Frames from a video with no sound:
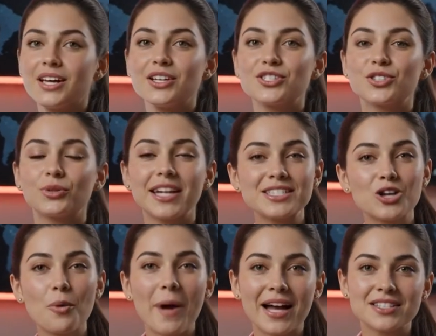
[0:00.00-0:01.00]
So let's go
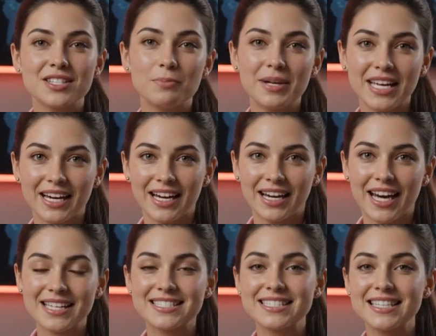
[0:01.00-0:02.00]
back to the beginning
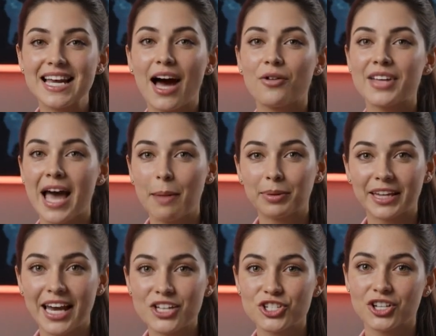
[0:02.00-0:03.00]
and see how the
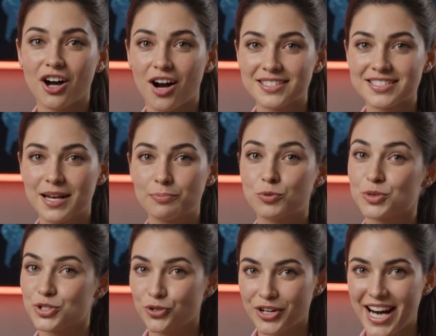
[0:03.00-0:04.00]
application concept was
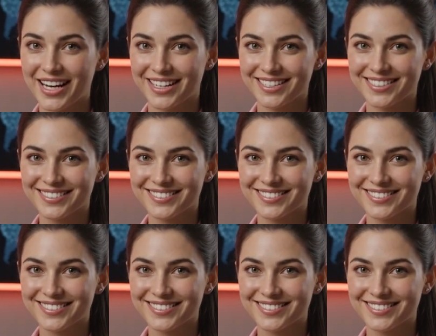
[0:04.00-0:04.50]
created.